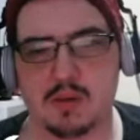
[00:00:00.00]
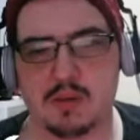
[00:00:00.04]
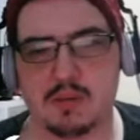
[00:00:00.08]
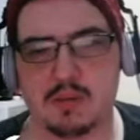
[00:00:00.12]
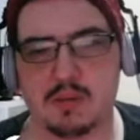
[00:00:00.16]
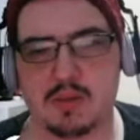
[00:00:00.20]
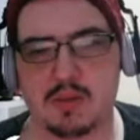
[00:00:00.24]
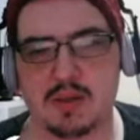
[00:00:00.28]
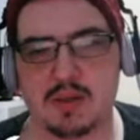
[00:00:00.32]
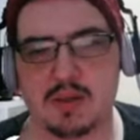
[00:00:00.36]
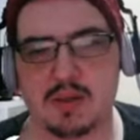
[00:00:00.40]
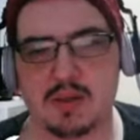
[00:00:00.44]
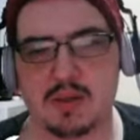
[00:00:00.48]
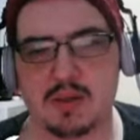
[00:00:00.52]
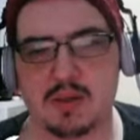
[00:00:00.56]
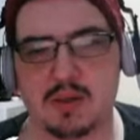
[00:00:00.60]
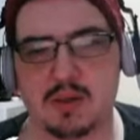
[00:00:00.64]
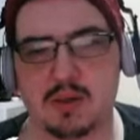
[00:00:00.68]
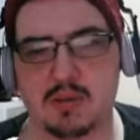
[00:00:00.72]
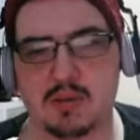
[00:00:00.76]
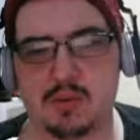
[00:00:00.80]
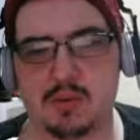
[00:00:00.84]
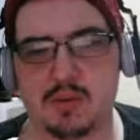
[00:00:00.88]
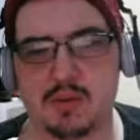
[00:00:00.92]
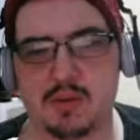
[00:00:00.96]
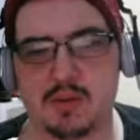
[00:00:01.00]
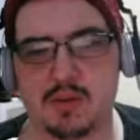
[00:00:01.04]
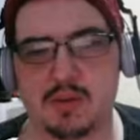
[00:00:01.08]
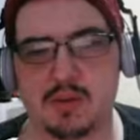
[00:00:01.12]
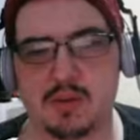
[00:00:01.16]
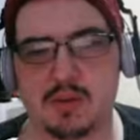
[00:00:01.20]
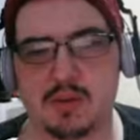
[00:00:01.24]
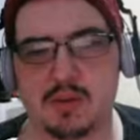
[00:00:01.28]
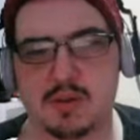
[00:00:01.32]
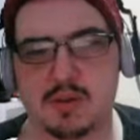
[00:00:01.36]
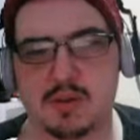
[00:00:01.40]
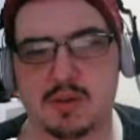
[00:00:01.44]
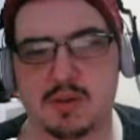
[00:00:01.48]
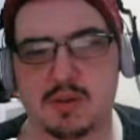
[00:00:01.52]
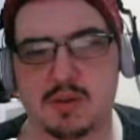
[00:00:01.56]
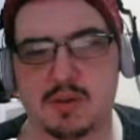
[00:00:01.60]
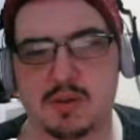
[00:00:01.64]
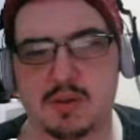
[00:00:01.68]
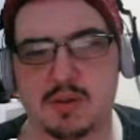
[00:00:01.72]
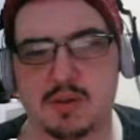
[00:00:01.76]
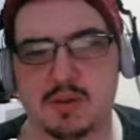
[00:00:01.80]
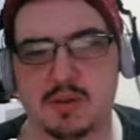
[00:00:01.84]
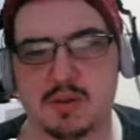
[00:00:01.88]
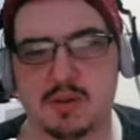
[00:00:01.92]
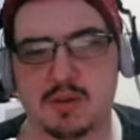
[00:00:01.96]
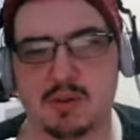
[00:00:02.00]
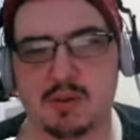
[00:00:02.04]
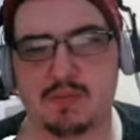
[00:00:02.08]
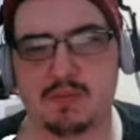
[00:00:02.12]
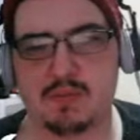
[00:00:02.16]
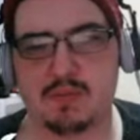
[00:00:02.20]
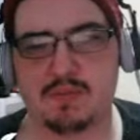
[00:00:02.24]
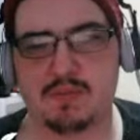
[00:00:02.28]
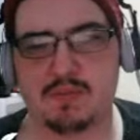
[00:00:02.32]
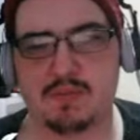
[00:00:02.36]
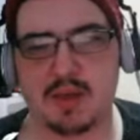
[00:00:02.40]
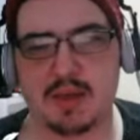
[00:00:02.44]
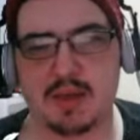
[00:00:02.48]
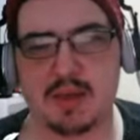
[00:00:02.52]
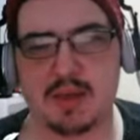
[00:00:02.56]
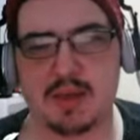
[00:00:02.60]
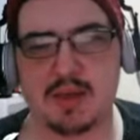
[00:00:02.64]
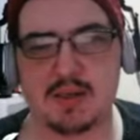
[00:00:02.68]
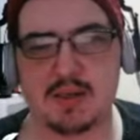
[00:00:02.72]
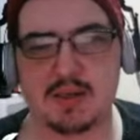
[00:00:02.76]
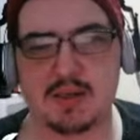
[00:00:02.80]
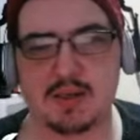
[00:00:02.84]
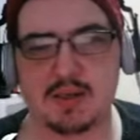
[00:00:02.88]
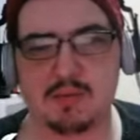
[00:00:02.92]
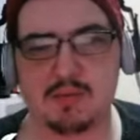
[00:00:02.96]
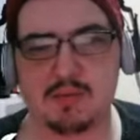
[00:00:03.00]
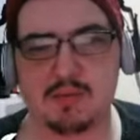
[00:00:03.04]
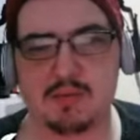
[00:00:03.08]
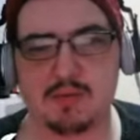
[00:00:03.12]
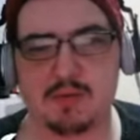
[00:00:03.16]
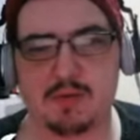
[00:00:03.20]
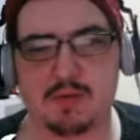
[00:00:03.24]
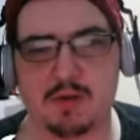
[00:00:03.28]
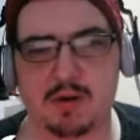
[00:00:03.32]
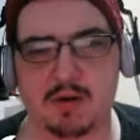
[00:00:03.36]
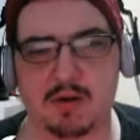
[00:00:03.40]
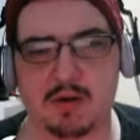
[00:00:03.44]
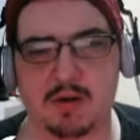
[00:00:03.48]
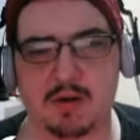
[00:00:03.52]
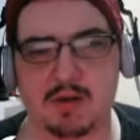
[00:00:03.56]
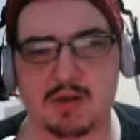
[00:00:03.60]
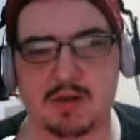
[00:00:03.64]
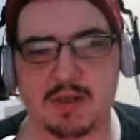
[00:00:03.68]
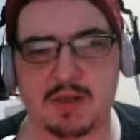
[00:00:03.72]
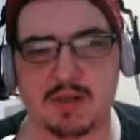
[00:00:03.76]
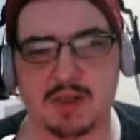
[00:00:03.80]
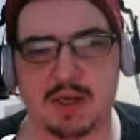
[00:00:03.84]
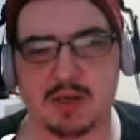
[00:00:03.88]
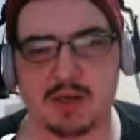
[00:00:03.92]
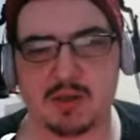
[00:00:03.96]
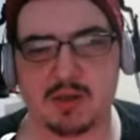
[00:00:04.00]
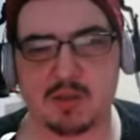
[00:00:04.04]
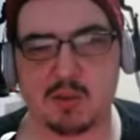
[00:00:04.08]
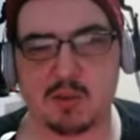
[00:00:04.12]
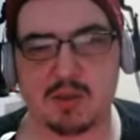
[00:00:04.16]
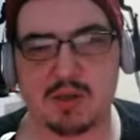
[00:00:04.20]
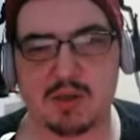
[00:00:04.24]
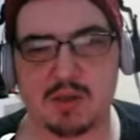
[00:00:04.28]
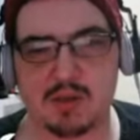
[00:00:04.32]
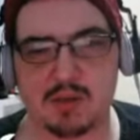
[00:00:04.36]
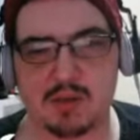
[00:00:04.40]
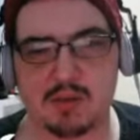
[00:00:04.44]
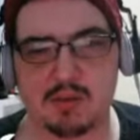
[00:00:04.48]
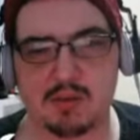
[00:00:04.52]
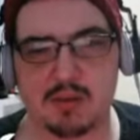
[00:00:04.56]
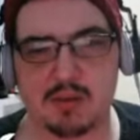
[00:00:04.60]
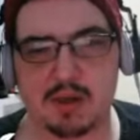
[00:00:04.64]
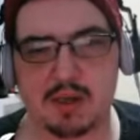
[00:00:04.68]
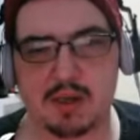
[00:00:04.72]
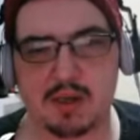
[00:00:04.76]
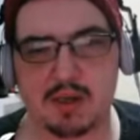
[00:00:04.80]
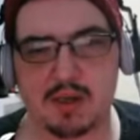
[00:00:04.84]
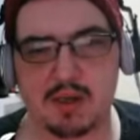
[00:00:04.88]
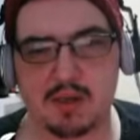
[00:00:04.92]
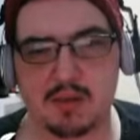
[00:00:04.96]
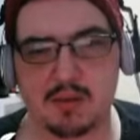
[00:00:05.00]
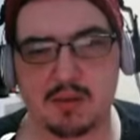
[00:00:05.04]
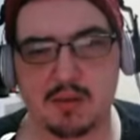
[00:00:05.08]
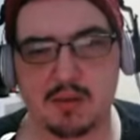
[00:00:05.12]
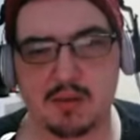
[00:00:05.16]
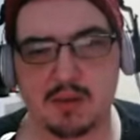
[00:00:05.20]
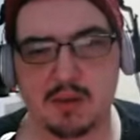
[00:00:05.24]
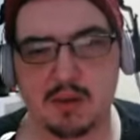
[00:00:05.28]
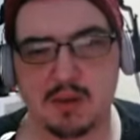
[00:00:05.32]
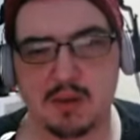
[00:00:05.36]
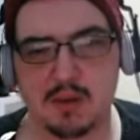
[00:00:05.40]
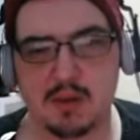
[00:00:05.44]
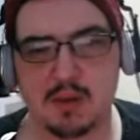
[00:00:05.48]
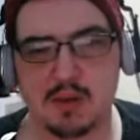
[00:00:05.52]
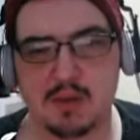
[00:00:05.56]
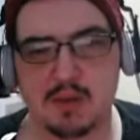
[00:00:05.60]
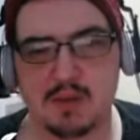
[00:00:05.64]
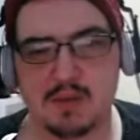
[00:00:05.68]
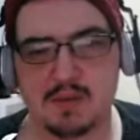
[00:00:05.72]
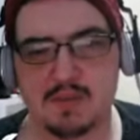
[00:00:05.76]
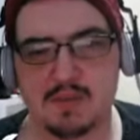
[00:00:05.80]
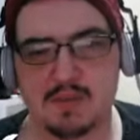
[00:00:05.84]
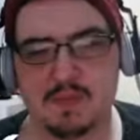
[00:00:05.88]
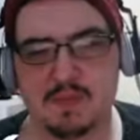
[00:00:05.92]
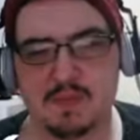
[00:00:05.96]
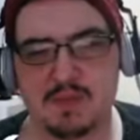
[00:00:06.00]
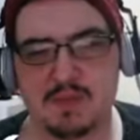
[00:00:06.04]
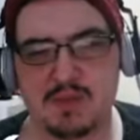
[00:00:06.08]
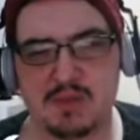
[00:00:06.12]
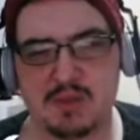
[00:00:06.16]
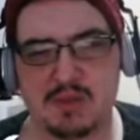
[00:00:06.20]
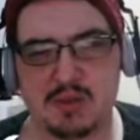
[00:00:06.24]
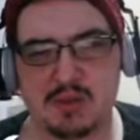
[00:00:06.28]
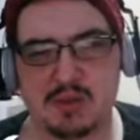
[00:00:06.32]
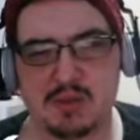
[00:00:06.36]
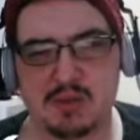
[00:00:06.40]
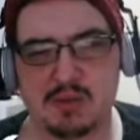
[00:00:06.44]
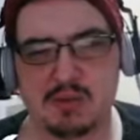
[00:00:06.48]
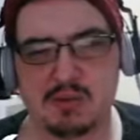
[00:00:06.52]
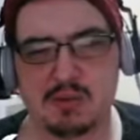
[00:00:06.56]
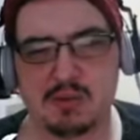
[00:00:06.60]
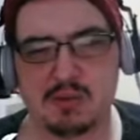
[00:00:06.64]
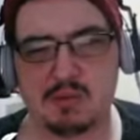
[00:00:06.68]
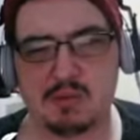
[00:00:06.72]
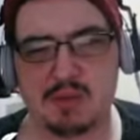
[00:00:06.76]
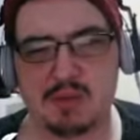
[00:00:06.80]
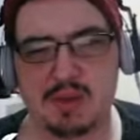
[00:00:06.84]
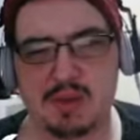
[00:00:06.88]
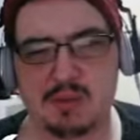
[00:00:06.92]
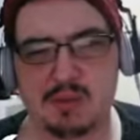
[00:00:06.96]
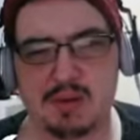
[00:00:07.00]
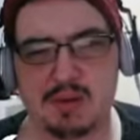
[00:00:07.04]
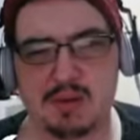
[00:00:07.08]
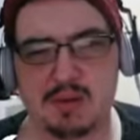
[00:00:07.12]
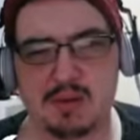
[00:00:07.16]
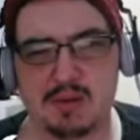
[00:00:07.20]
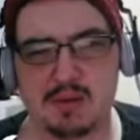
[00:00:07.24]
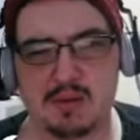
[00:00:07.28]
Plus, you know, we're sort of heading into fall slash winter right now. So maybe.